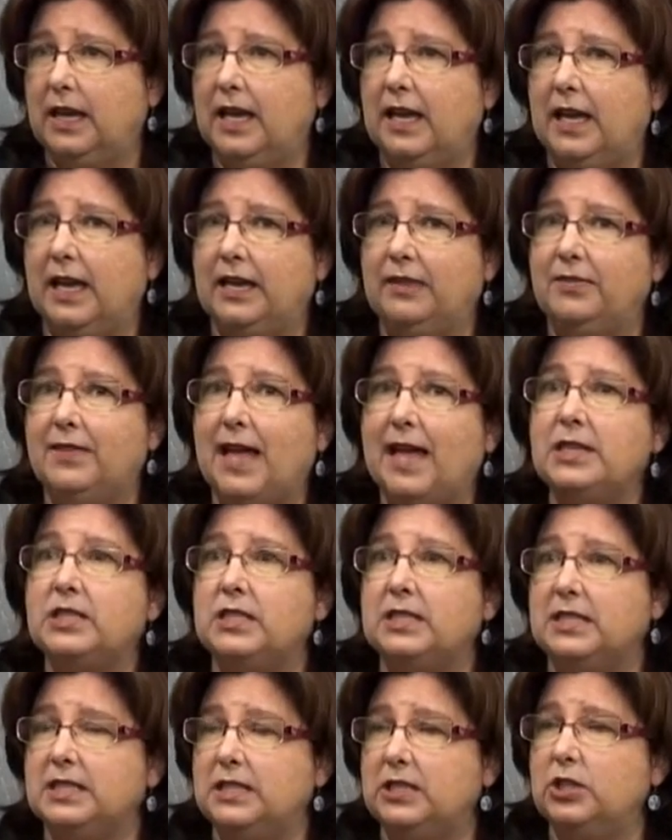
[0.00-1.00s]
And
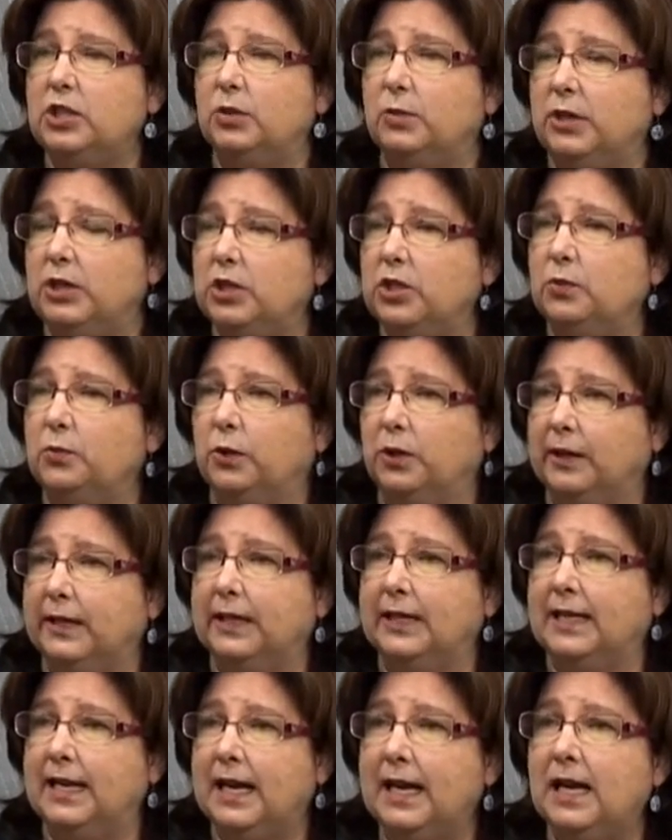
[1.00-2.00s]
that's the situation we're
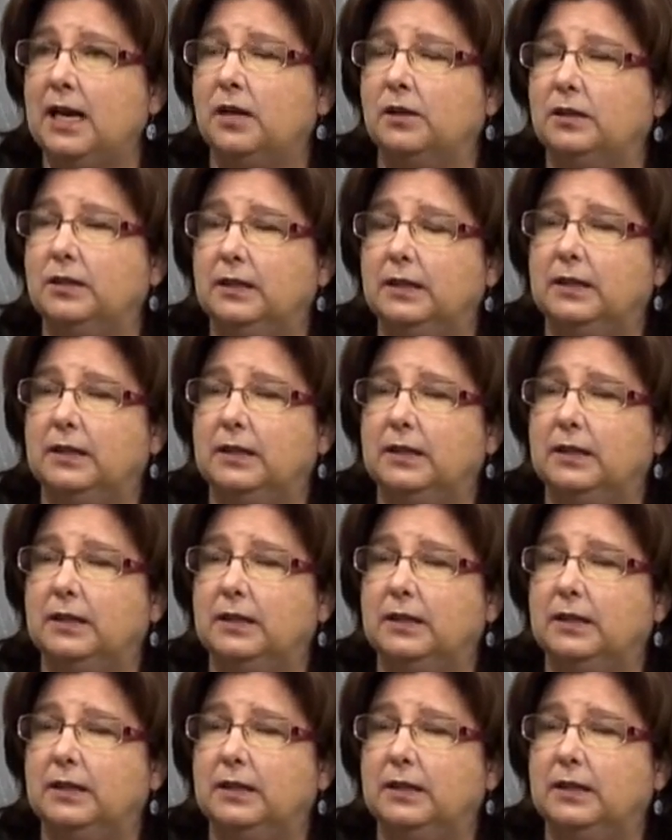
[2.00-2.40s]
in now.